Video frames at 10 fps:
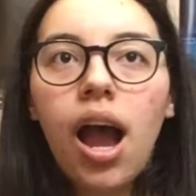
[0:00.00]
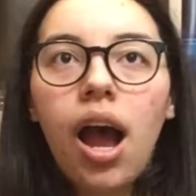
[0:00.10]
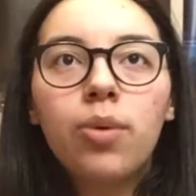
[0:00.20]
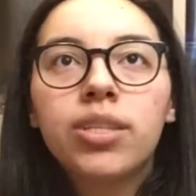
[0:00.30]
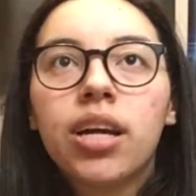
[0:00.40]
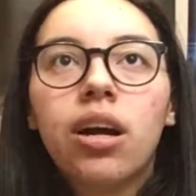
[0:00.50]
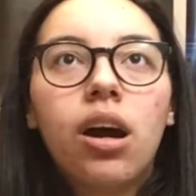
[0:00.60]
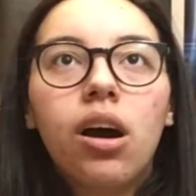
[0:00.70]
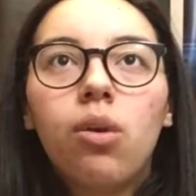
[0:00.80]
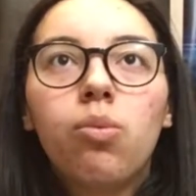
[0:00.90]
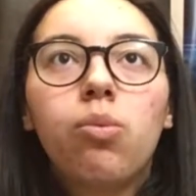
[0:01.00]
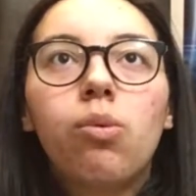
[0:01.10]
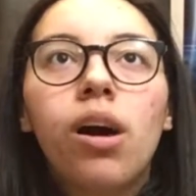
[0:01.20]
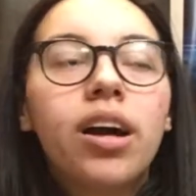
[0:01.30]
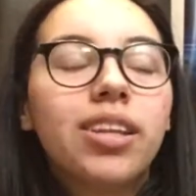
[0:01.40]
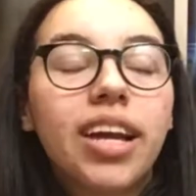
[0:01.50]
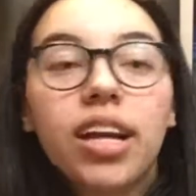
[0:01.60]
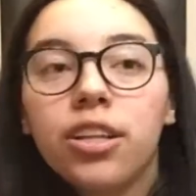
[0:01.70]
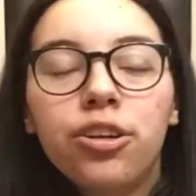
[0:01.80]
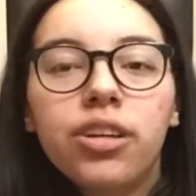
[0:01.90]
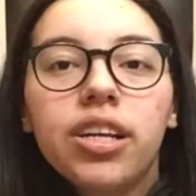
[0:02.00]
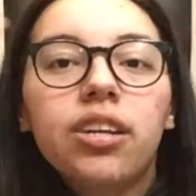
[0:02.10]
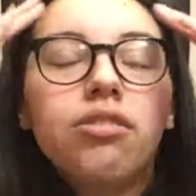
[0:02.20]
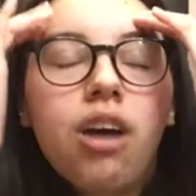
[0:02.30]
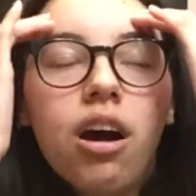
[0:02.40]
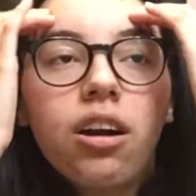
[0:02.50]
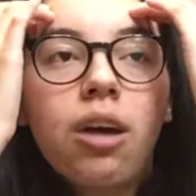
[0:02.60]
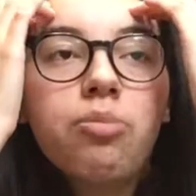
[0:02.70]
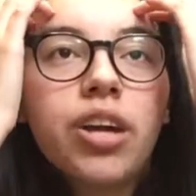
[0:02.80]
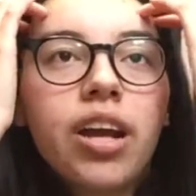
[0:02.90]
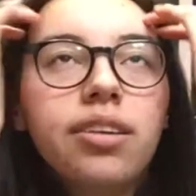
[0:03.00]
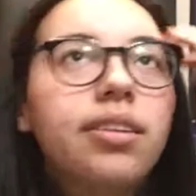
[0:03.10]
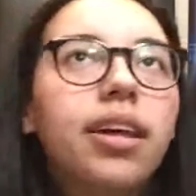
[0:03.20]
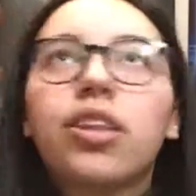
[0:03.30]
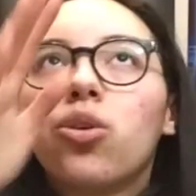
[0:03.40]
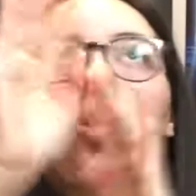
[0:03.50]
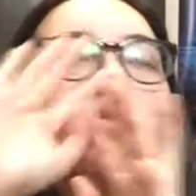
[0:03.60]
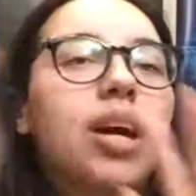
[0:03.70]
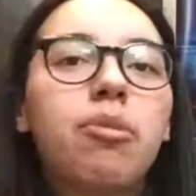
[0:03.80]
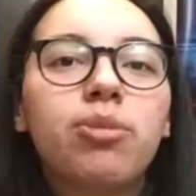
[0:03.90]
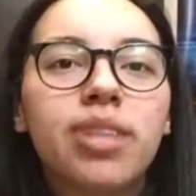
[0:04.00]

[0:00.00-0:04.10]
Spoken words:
I was like, what? Like, I literally could not comprehend it, like, the whole time it